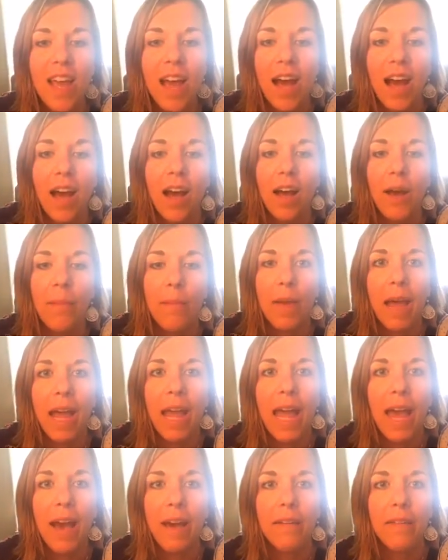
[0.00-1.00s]
I
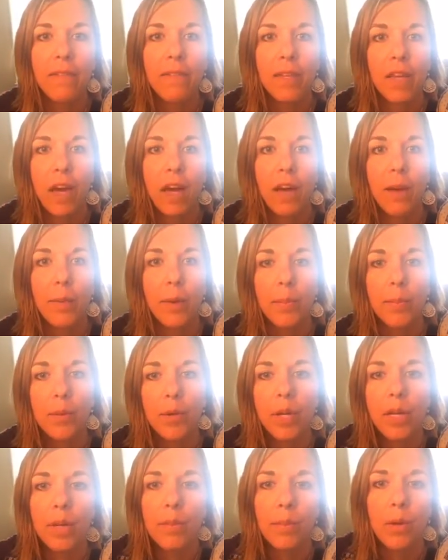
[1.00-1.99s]
have a
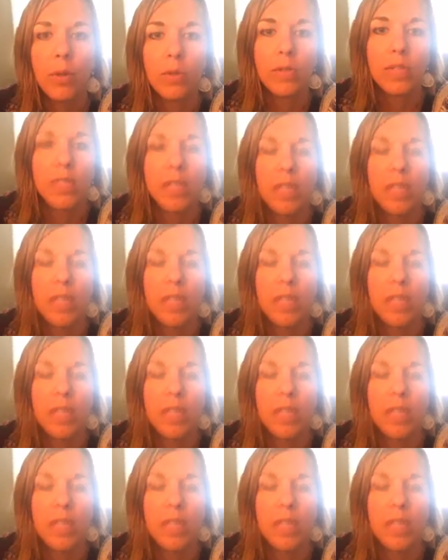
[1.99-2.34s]
print posted